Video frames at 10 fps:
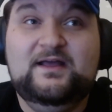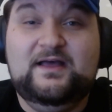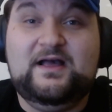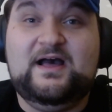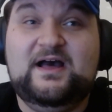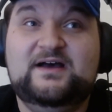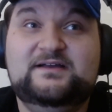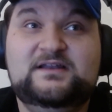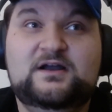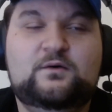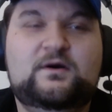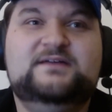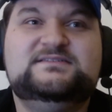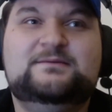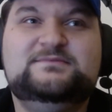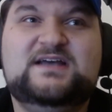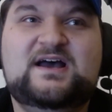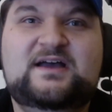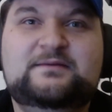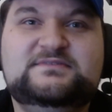You know what?
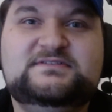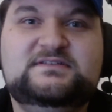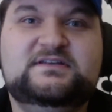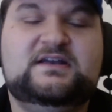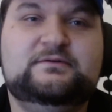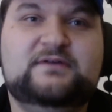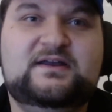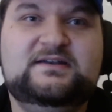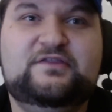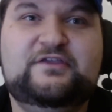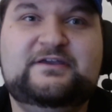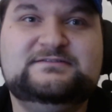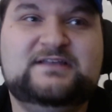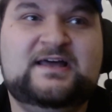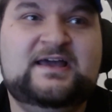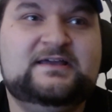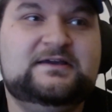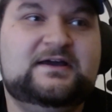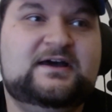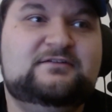Sometimes you're going to run into things like,
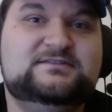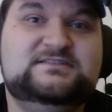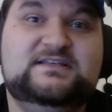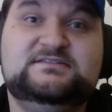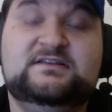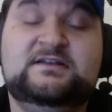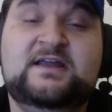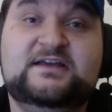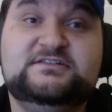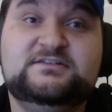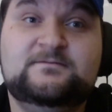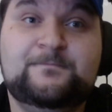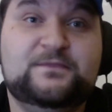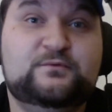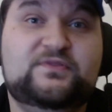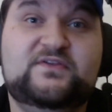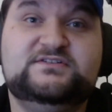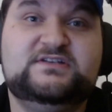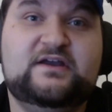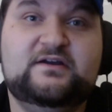let's say, Slanesh with their
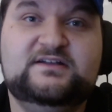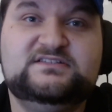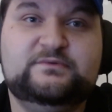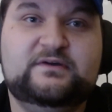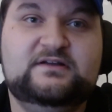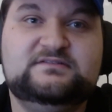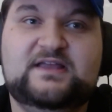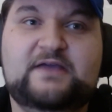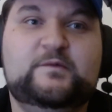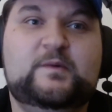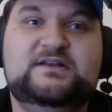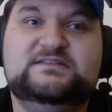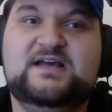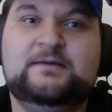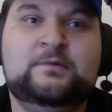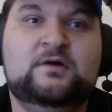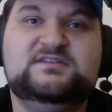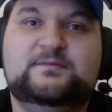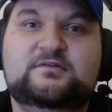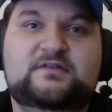chariots, where it's like everybody's got
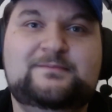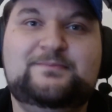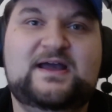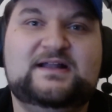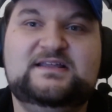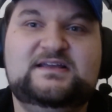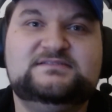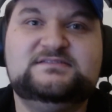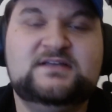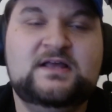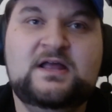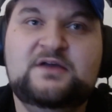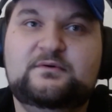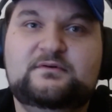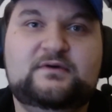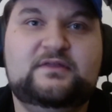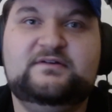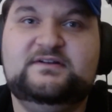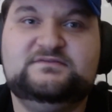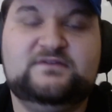multiple impact hits. Whether
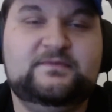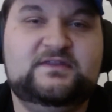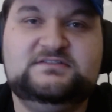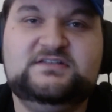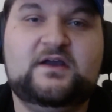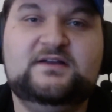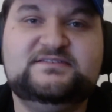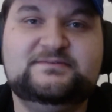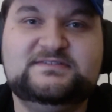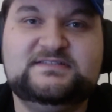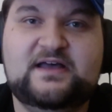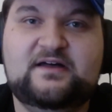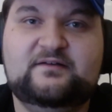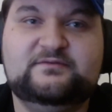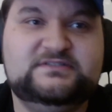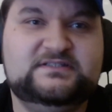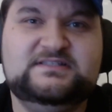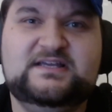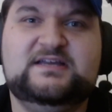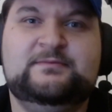it's from the chariots themselves, you can
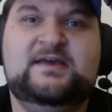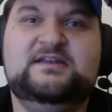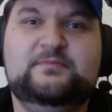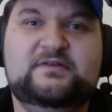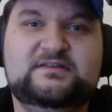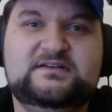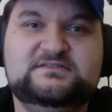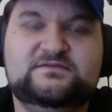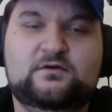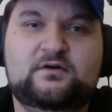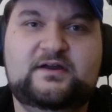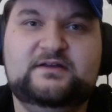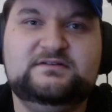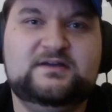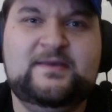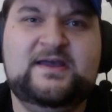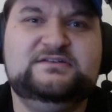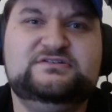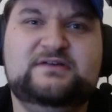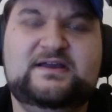take command abilities for it, command
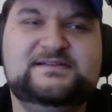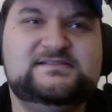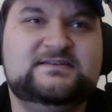traits.